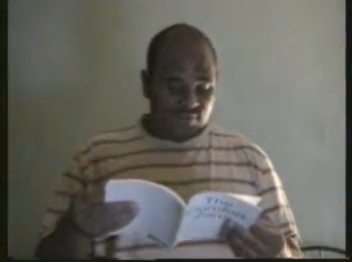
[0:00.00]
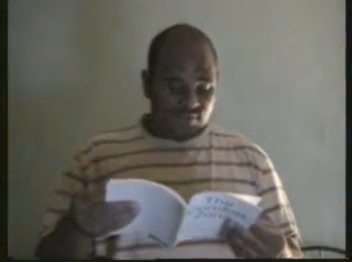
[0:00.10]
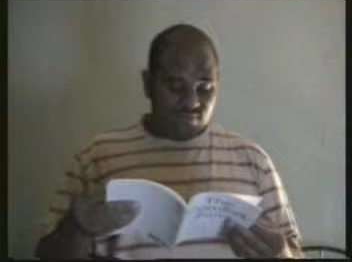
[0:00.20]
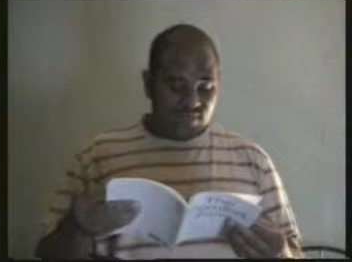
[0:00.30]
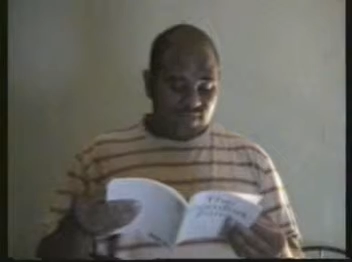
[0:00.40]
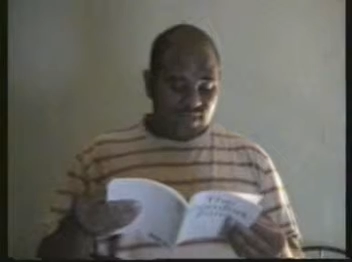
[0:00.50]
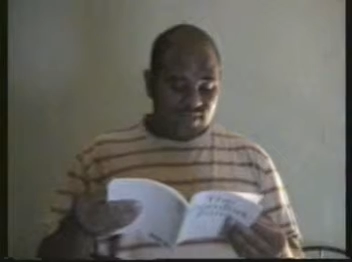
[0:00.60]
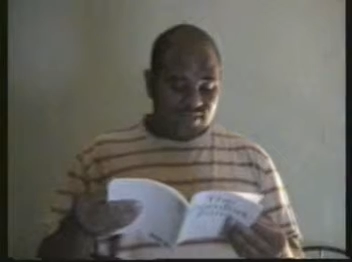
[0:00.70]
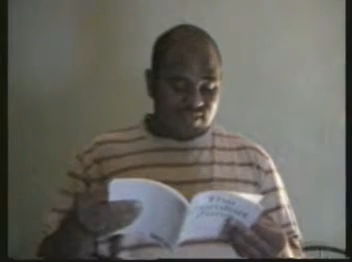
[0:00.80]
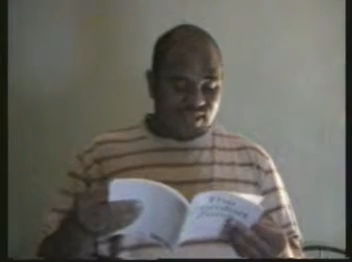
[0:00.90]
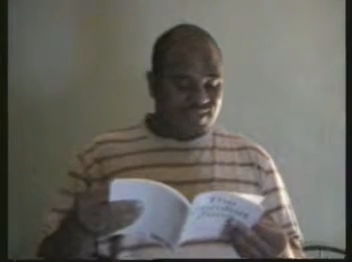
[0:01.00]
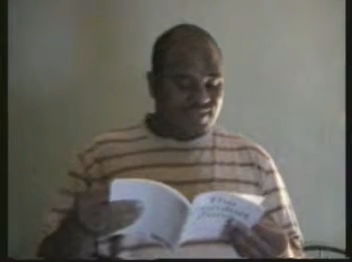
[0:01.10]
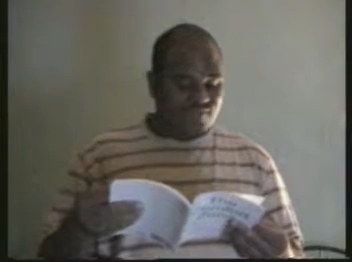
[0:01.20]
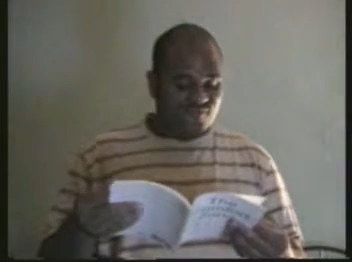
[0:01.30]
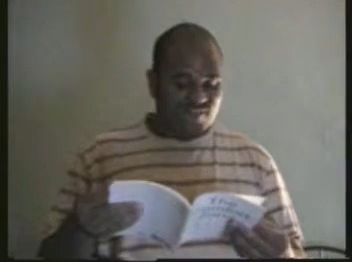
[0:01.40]
Besides, I
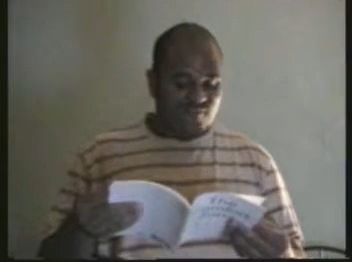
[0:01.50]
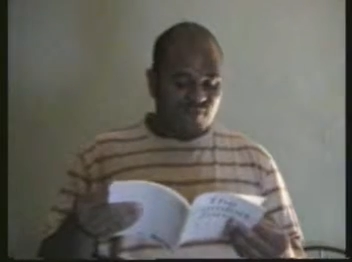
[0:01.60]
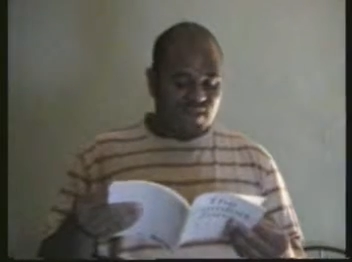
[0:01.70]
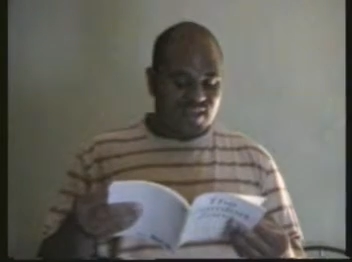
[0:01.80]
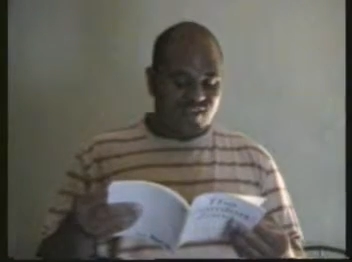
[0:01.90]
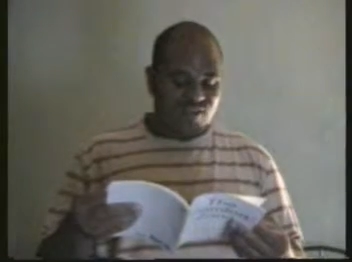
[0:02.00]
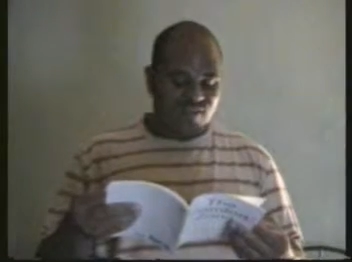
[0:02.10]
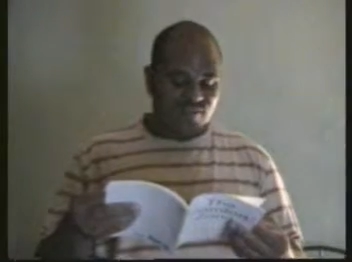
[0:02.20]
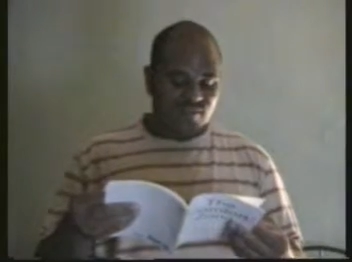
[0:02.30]
didn't fit in well at all.